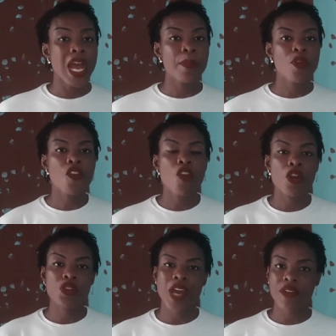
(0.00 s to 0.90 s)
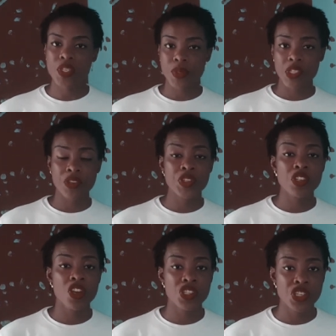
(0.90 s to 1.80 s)
Above all, you have to be
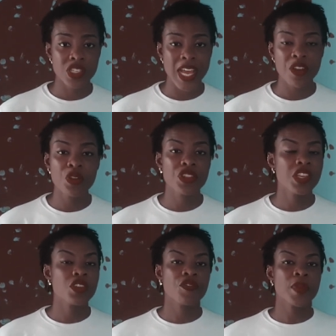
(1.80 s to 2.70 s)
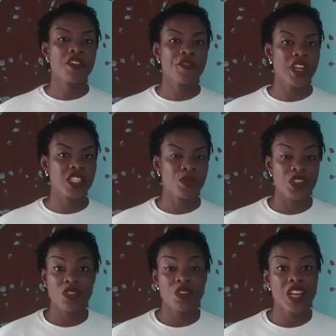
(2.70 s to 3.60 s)
security conscious. I know you think you've made friends,
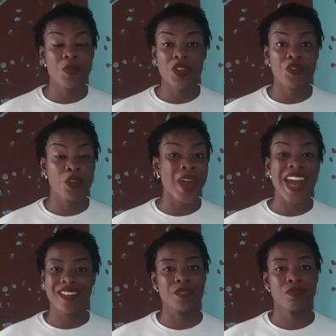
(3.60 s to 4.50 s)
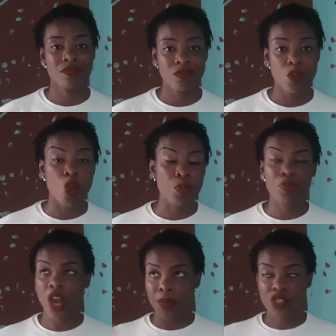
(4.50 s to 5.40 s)
but you don't know anybody from Adam, or
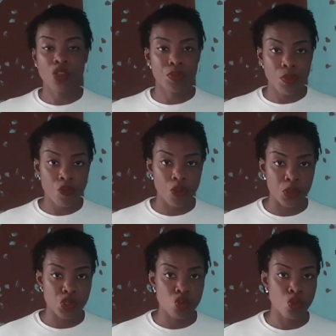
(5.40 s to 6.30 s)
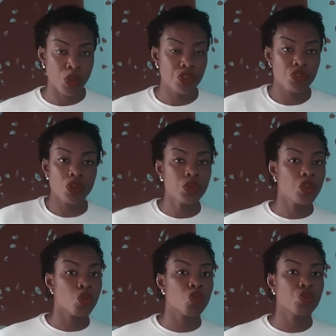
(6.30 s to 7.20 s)
probably some people from your school, but you don't
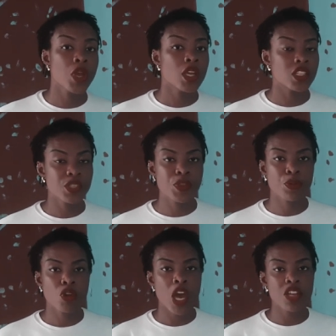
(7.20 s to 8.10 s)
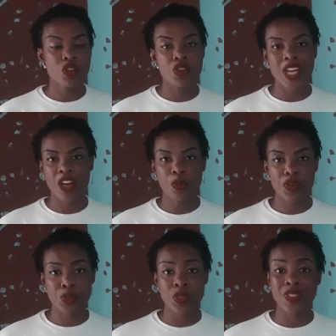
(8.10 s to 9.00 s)
know who these people are, so you cannot
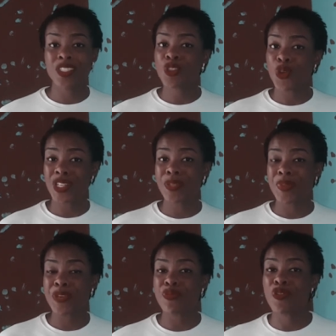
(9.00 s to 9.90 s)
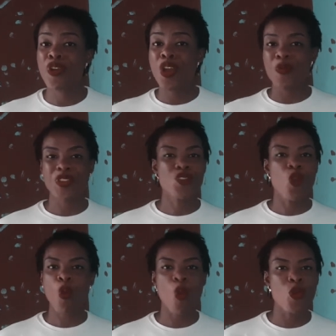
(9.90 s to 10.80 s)
probably trust people with
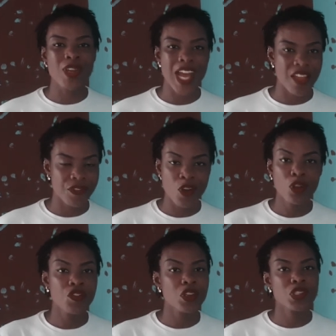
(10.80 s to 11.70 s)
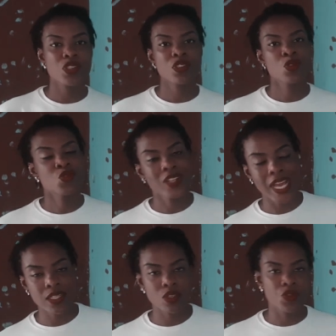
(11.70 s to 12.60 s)
your whole life. All of us who
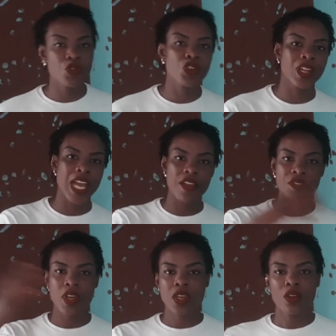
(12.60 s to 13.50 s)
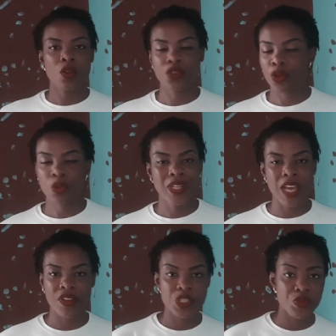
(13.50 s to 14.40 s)
like to throw your life or your whole
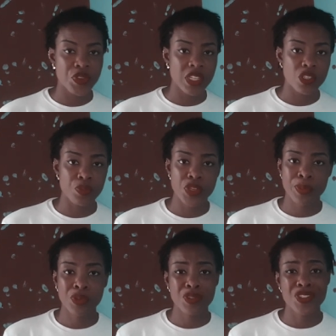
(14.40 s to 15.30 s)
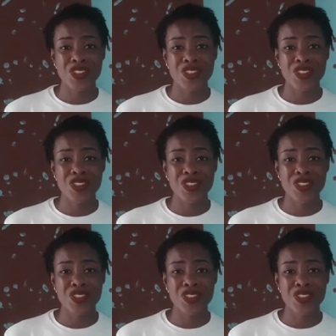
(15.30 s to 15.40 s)
life experience on people,